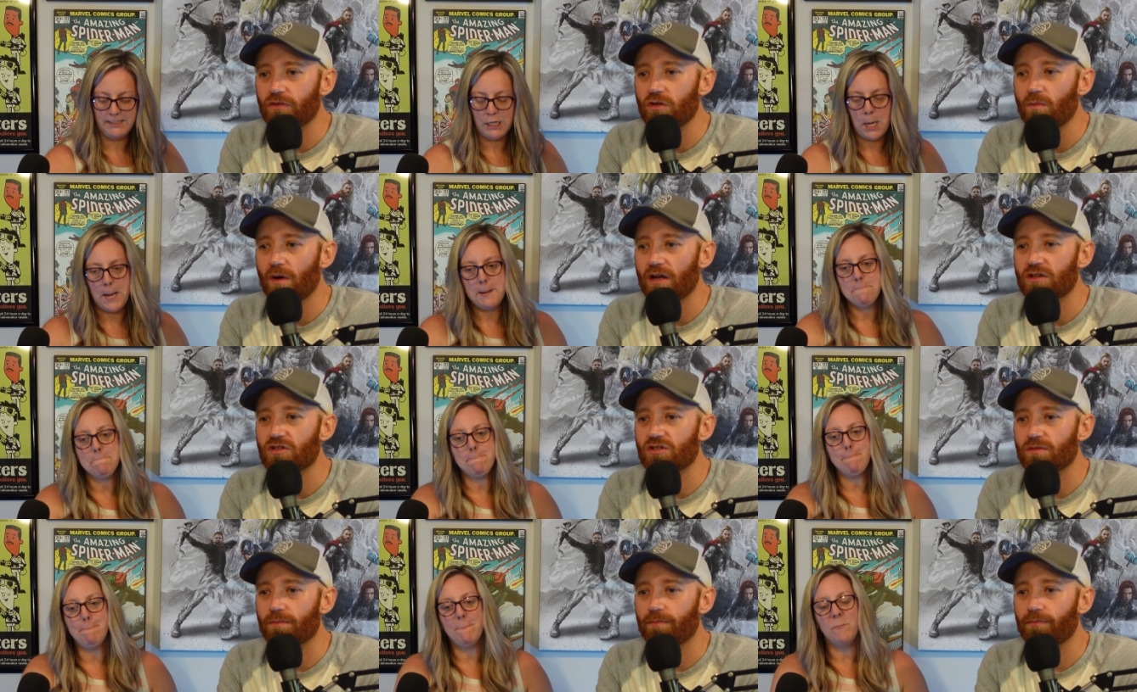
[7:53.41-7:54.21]
Speaker 1: too
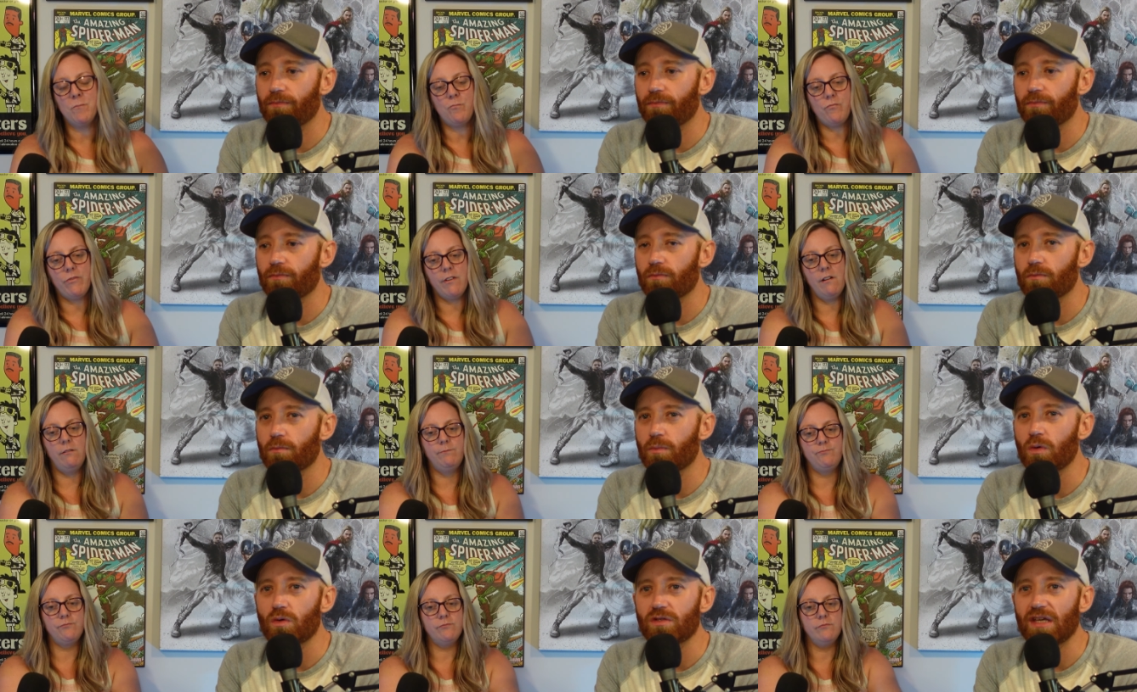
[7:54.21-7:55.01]
much
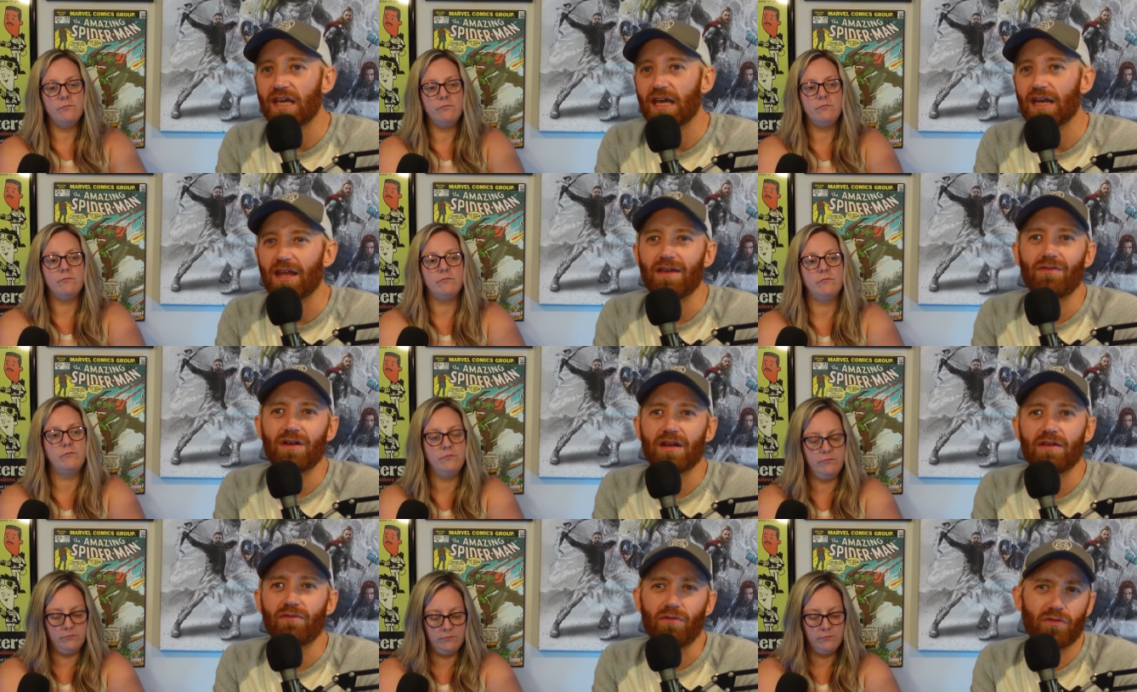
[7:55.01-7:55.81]
boozy hit.
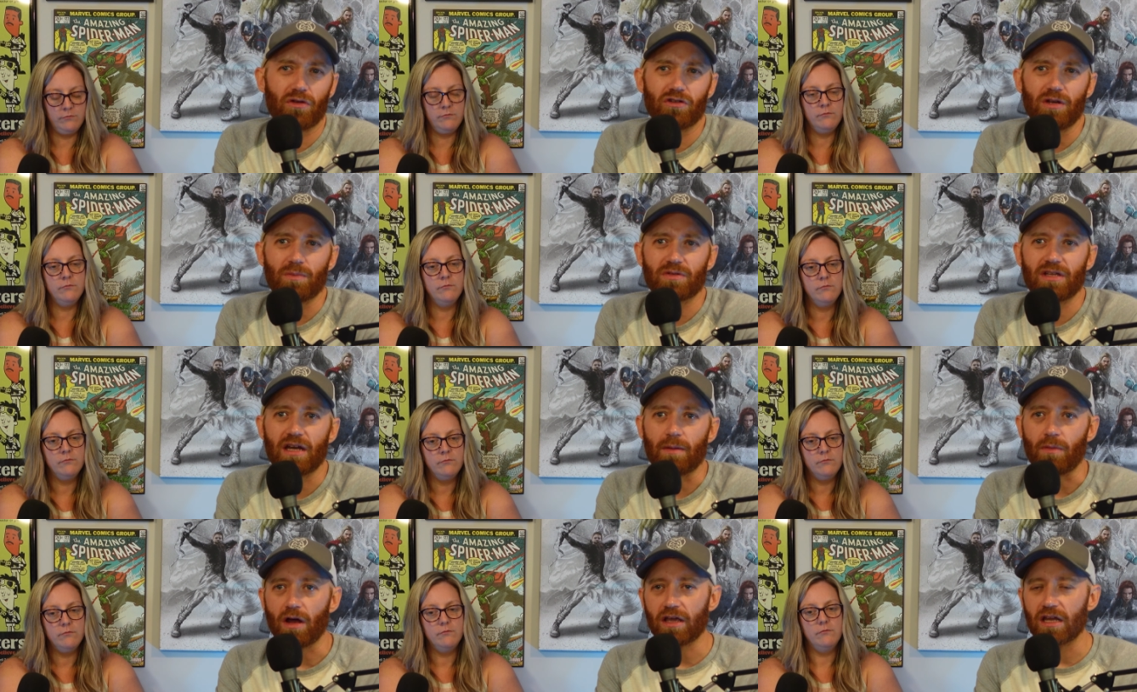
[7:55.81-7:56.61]
Even even for thirteen percent,
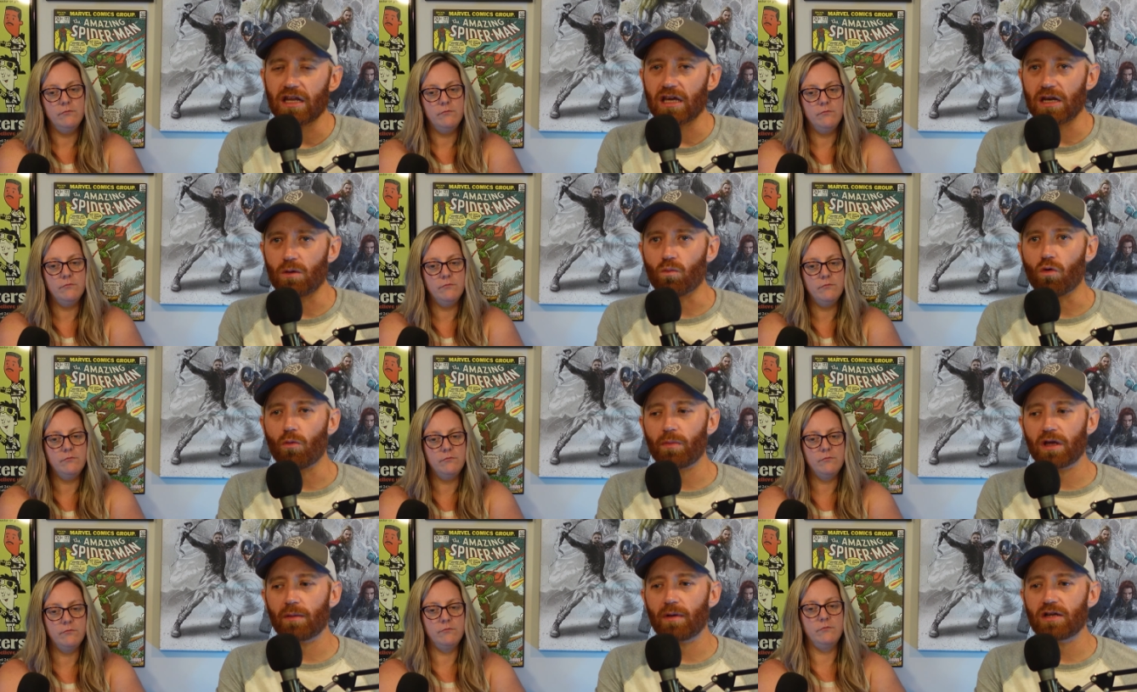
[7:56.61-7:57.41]
I'm not getting any
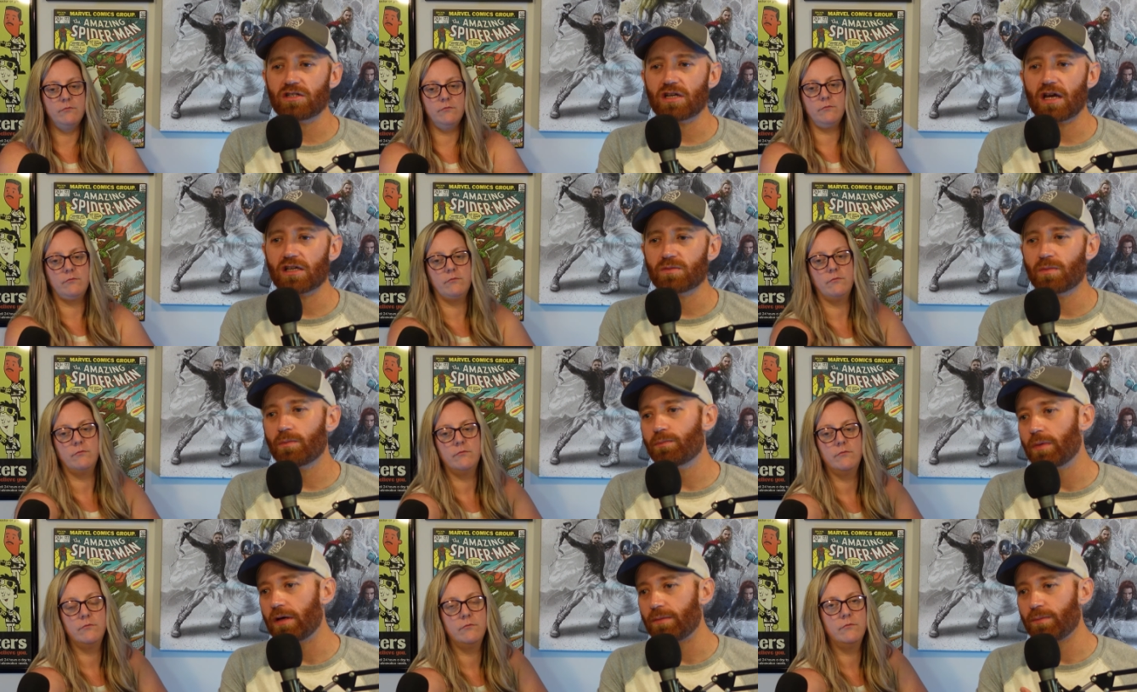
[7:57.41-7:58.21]
warming in my chest.
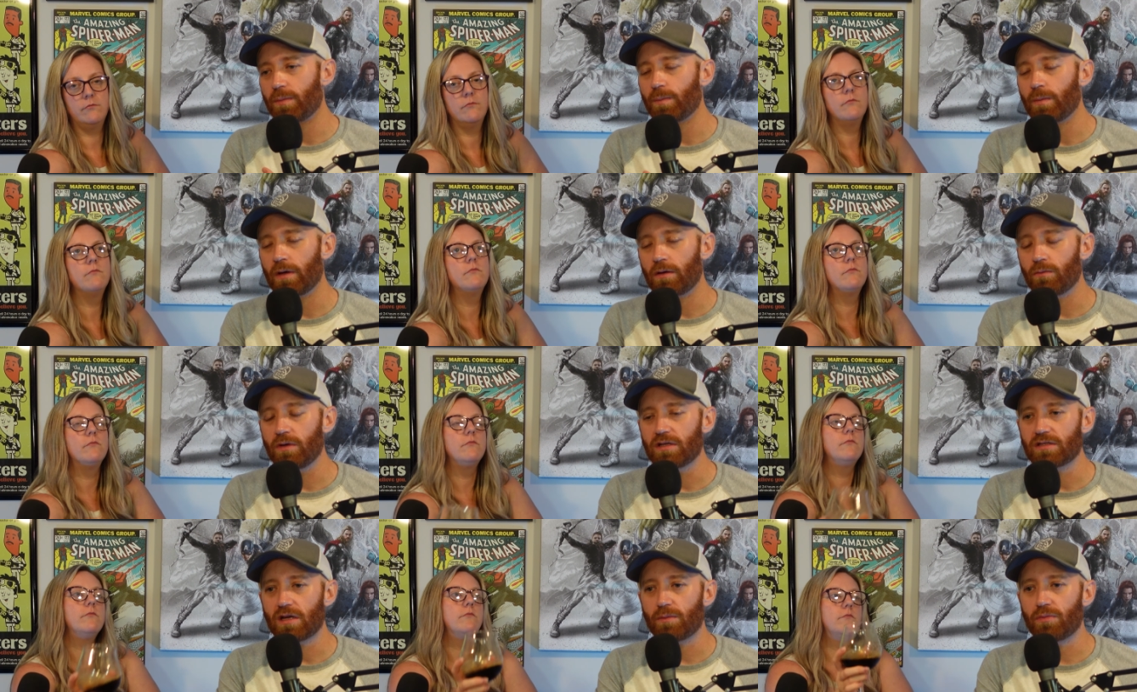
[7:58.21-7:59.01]
But, but but we
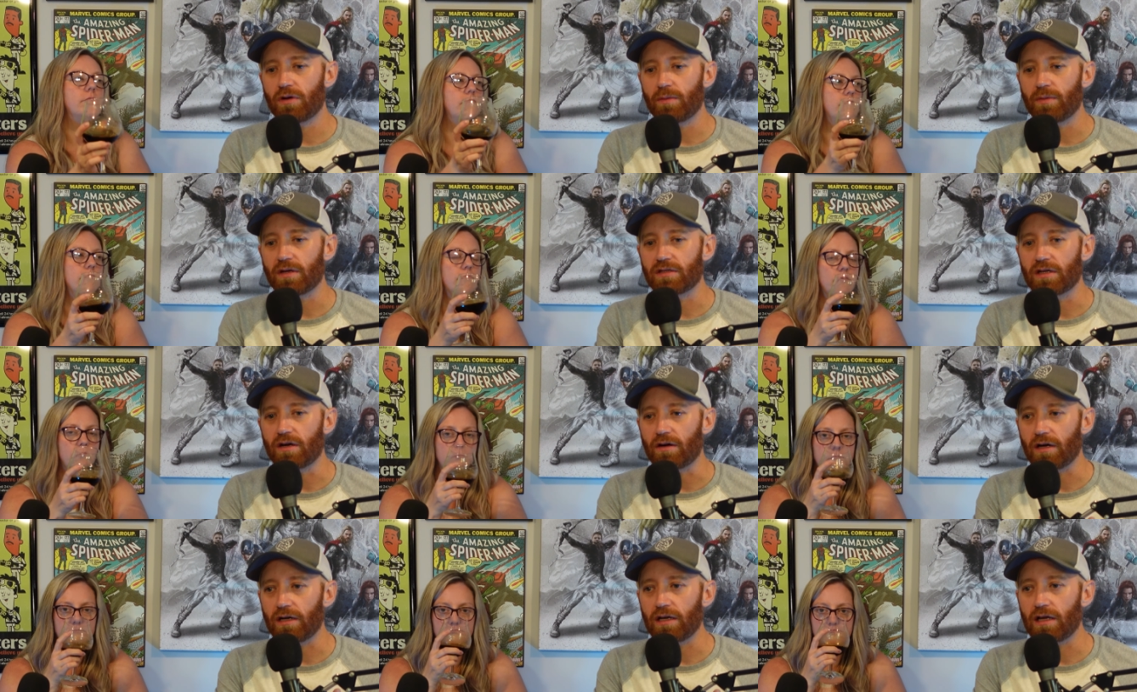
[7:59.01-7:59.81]
just had a pretty big
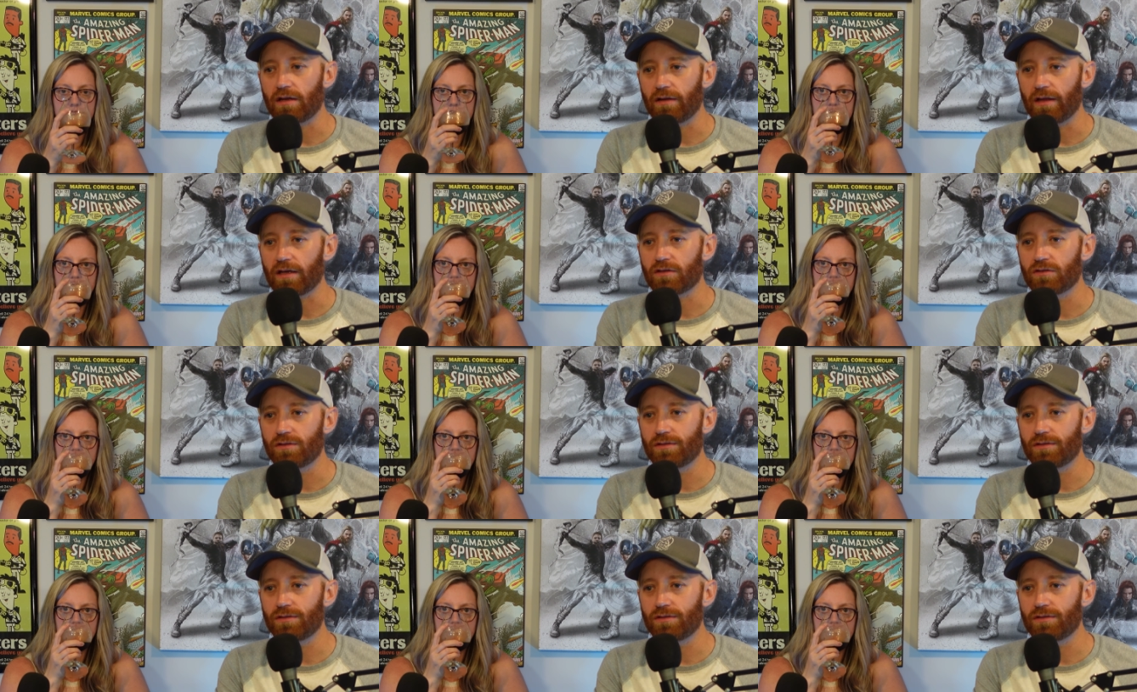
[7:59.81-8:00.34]
dinner. I had like